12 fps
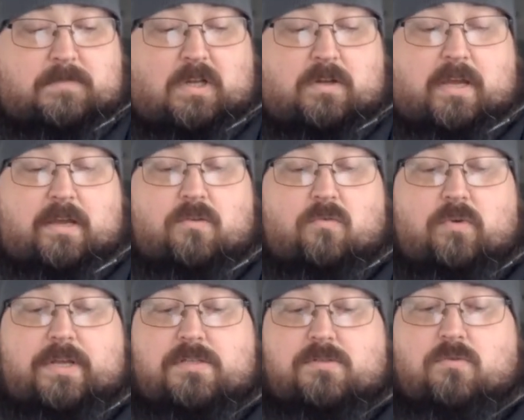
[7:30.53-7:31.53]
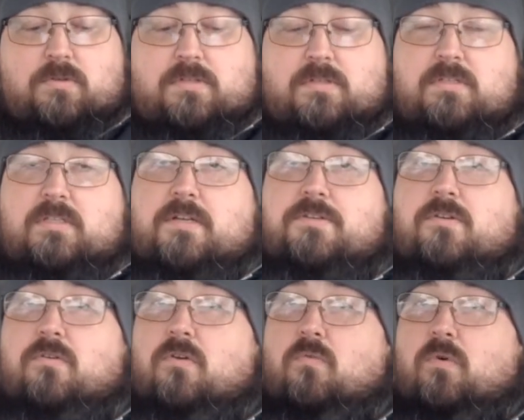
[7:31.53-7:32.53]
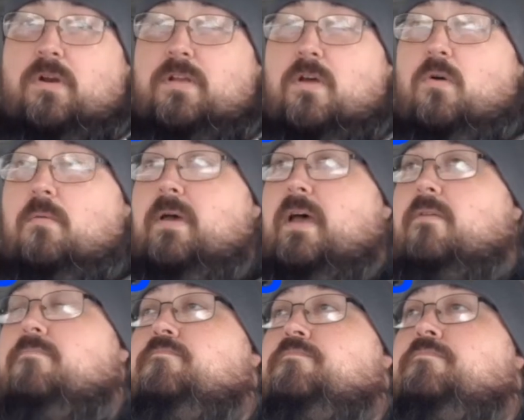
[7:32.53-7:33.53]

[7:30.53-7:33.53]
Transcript: Okay, the resources that you're going to want to know about.